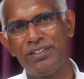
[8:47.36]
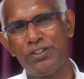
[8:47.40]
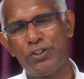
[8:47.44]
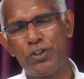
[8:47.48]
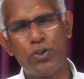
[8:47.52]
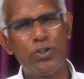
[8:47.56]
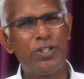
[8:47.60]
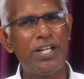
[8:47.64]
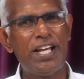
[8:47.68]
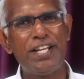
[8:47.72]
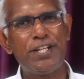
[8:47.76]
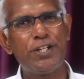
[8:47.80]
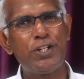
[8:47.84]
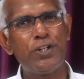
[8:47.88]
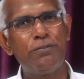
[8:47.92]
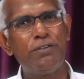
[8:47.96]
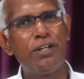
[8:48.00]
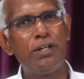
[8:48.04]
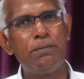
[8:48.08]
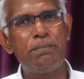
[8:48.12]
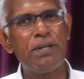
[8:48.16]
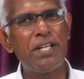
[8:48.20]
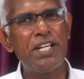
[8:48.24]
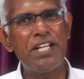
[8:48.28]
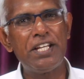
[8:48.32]
Today you
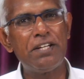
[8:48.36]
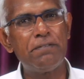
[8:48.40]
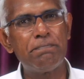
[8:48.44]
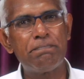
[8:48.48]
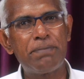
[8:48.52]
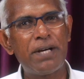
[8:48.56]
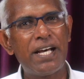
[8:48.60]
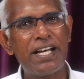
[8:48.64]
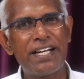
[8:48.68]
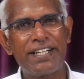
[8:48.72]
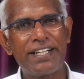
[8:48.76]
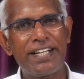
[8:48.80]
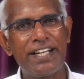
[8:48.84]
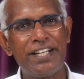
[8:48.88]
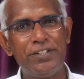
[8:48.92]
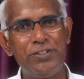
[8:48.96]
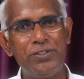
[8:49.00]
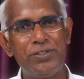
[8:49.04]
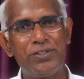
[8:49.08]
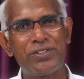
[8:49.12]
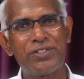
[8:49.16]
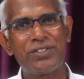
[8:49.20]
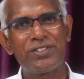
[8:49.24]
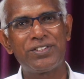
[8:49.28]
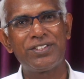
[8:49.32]
will be in
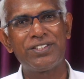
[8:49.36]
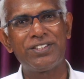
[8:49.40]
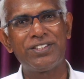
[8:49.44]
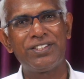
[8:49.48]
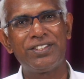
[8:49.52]
paradise.